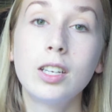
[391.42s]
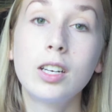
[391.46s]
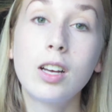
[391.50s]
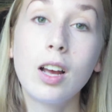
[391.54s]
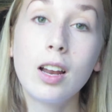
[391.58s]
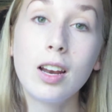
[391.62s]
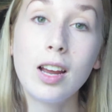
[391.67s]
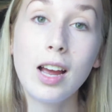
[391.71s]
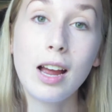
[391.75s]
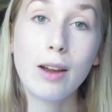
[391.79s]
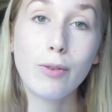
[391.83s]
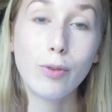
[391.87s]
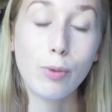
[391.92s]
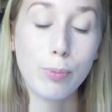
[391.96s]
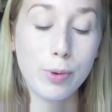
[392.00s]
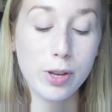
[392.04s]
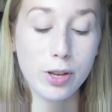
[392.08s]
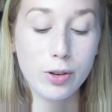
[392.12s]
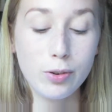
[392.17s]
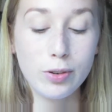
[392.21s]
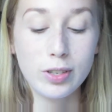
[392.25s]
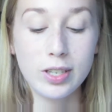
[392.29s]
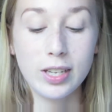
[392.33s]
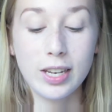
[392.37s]
color I will be
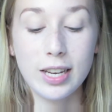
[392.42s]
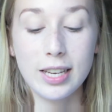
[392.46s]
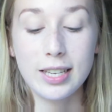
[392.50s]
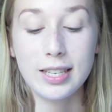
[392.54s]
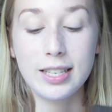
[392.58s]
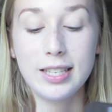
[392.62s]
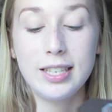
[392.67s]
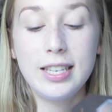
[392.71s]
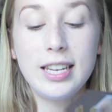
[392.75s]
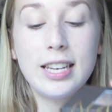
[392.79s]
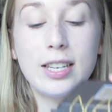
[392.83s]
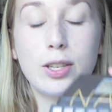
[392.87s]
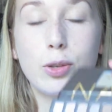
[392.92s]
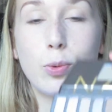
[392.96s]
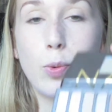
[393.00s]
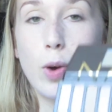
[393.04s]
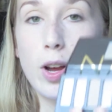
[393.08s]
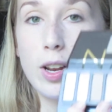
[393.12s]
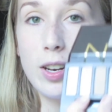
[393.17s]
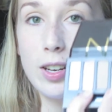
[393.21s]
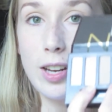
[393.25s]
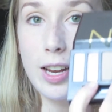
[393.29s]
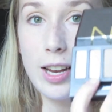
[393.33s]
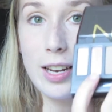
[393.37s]
using is this
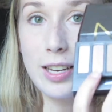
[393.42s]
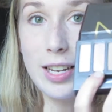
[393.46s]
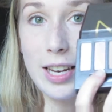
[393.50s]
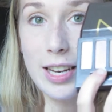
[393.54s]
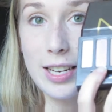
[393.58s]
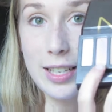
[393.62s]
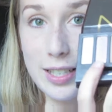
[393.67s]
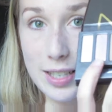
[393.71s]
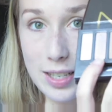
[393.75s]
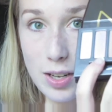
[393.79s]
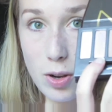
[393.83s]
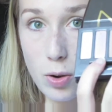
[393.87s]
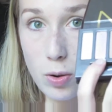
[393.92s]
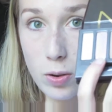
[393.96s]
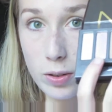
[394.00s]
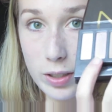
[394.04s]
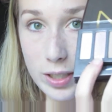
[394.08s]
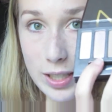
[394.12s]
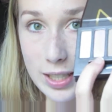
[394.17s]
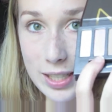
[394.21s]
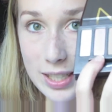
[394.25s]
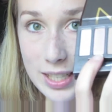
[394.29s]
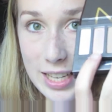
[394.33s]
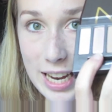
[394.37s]
one, and it's called
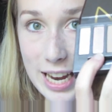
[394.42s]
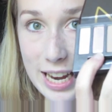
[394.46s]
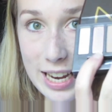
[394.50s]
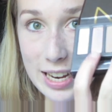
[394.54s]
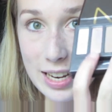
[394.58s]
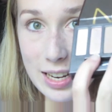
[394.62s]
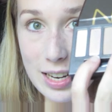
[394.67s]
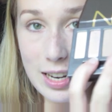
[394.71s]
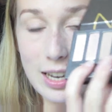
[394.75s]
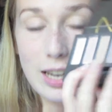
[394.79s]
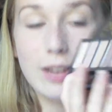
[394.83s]
Sin,